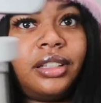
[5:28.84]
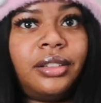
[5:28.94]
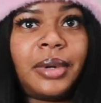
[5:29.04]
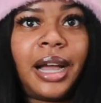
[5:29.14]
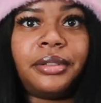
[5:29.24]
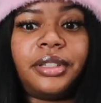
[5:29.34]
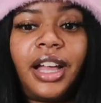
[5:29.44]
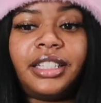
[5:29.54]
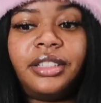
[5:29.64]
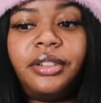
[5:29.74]
wow, so
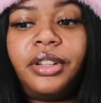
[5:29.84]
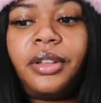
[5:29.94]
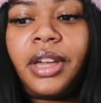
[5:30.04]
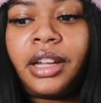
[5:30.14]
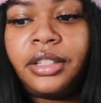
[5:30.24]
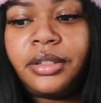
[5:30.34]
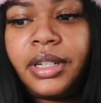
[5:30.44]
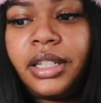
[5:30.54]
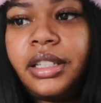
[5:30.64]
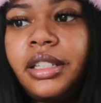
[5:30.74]
I did not know that I could do
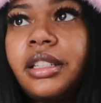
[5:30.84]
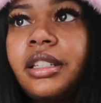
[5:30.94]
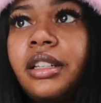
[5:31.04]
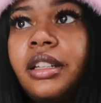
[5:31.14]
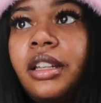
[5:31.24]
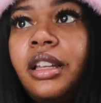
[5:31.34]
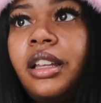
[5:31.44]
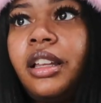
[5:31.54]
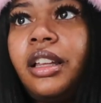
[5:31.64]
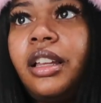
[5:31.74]
it like this.
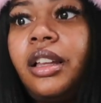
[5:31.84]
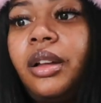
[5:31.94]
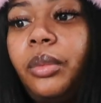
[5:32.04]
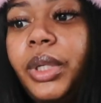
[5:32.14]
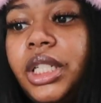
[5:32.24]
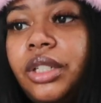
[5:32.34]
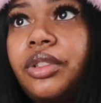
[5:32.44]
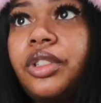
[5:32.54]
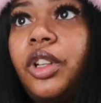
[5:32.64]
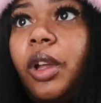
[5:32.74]
Which is
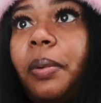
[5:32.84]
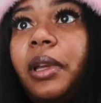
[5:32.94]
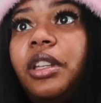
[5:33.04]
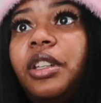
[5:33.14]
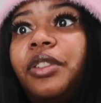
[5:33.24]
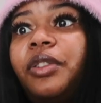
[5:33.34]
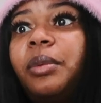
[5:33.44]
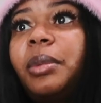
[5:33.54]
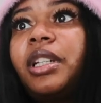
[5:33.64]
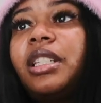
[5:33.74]
super
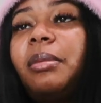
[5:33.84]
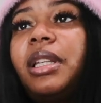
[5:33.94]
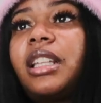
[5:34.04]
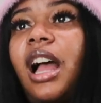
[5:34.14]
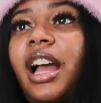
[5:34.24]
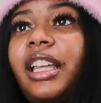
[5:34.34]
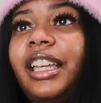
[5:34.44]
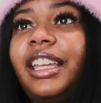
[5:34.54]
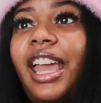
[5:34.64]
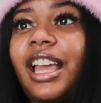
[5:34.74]
useful because it means I
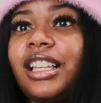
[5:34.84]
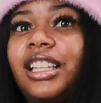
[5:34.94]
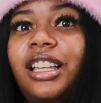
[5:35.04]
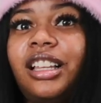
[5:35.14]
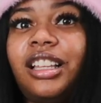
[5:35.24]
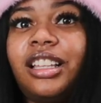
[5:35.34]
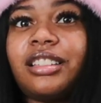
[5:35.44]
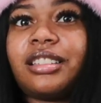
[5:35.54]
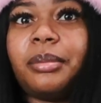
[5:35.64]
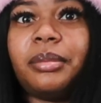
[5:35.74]
could get
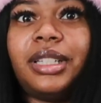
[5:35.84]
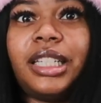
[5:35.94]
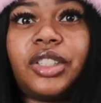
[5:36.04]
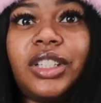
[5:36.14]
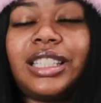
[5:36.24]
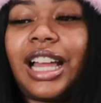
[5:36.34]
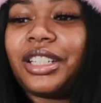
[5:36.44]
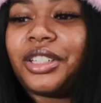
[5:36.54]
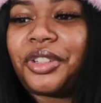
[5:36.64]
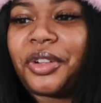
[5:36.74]
some literally
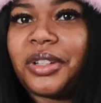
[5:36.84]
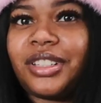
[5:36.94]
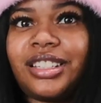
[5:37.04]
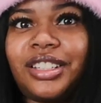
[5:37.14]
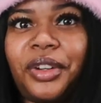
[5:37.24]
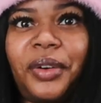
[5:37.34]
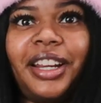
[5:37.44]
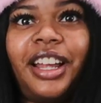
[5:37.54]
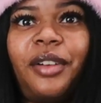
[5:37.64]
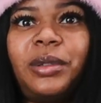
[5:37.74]
standing shots.
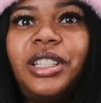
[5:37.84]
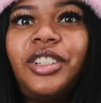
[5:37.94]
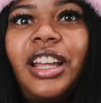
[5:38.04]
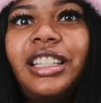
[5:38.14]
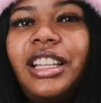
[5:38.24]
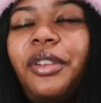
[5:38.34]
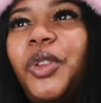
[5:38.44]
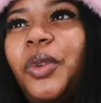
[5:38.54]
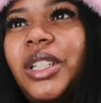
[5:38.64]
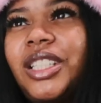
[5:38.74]
Sorry, I'm just trying this out for
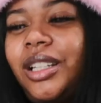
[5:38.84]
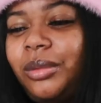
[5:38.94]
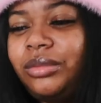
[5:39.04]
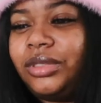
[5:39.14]
the first time.